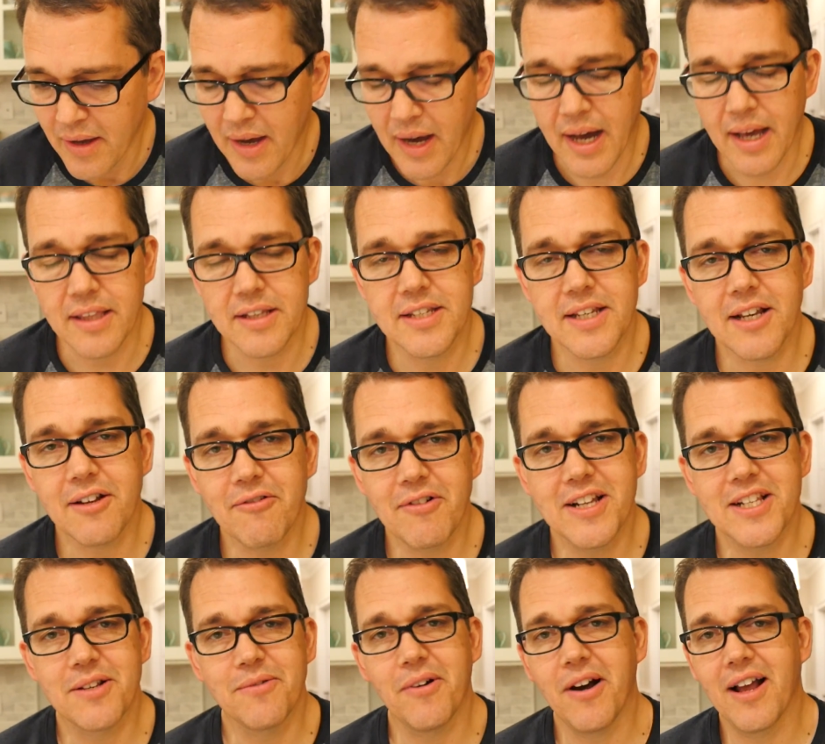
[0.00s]
The second
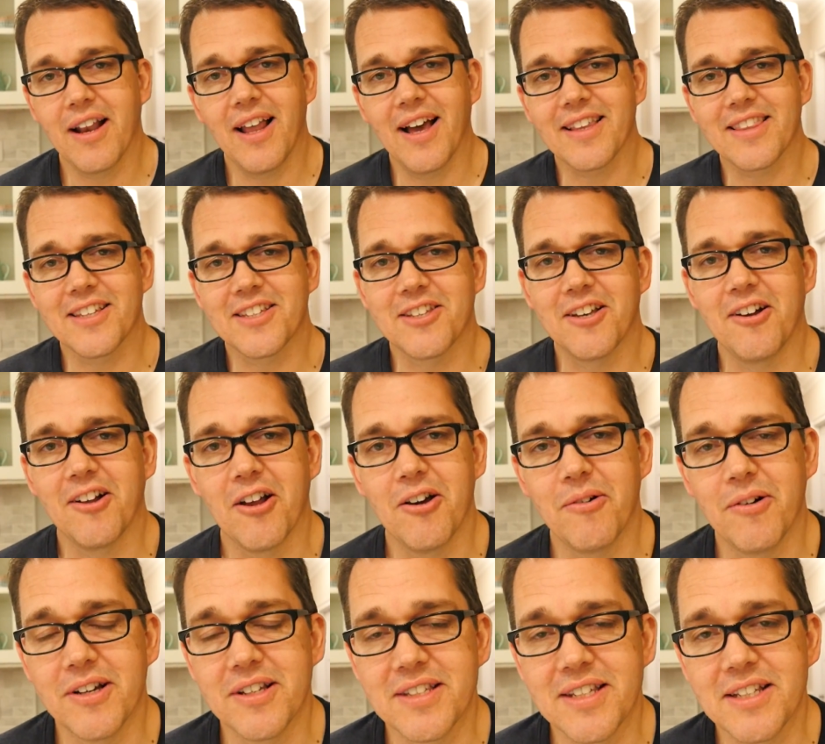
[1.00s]
reason why I like the
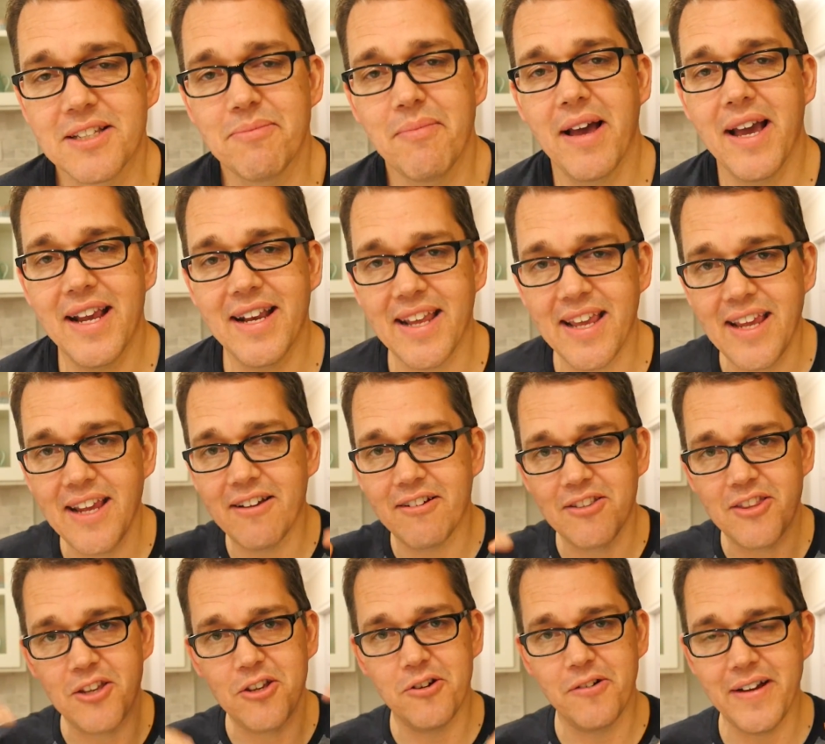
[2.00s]
Solo was it's made here
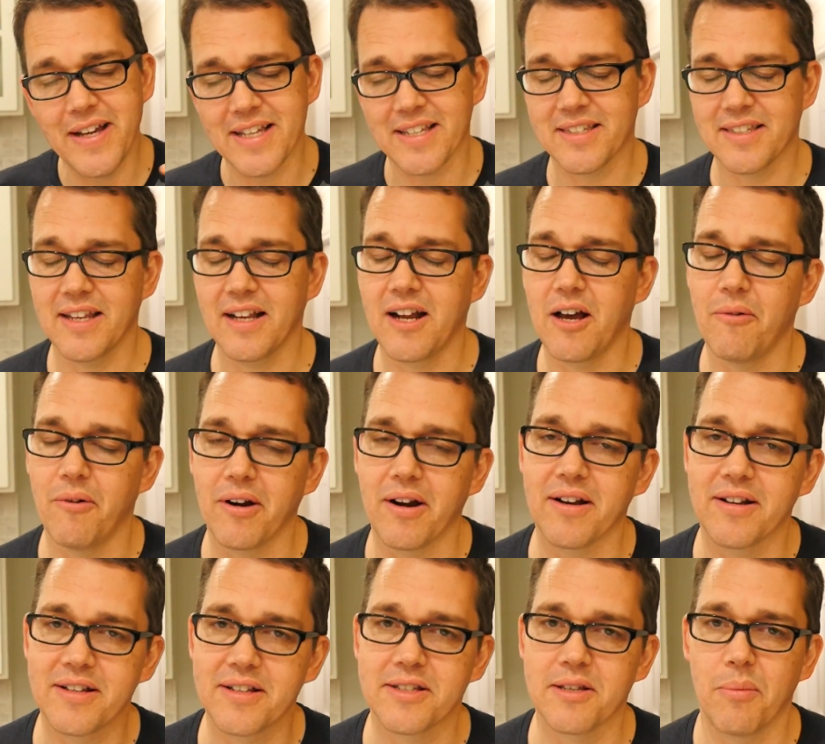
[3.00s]
in the US, and I
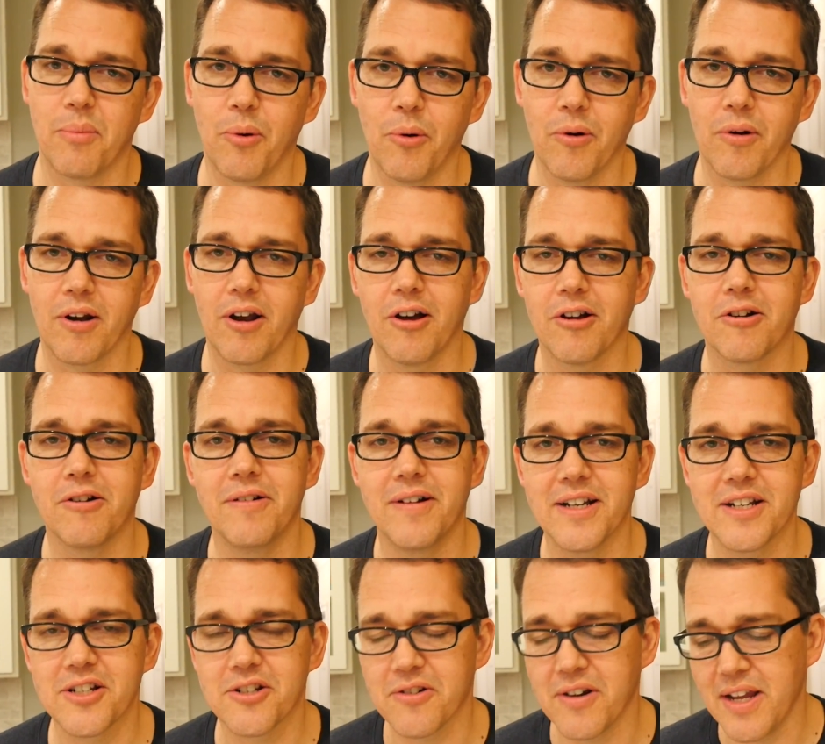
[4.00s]
wanted to support local
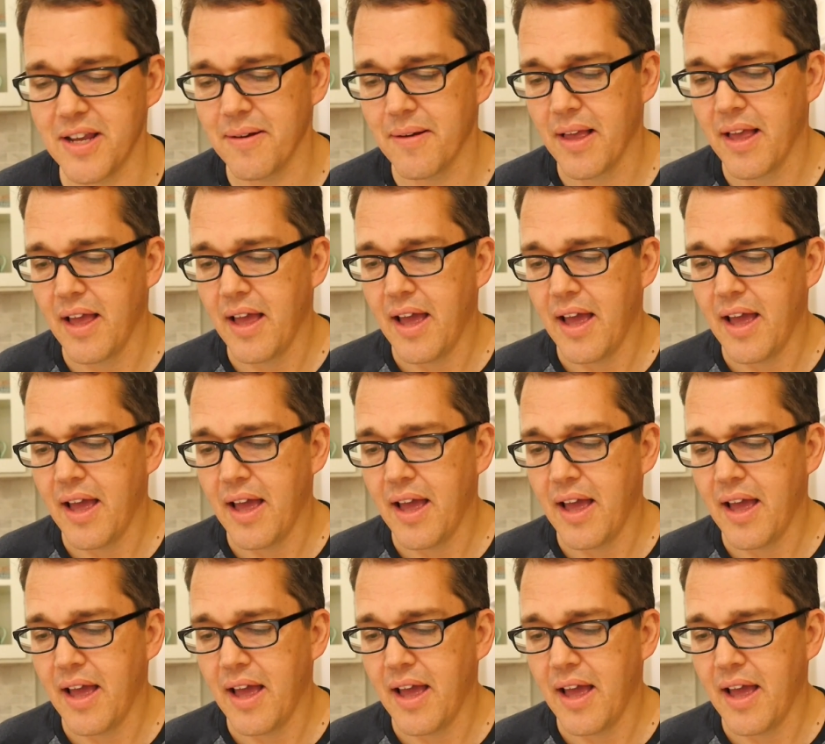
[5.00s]
industry.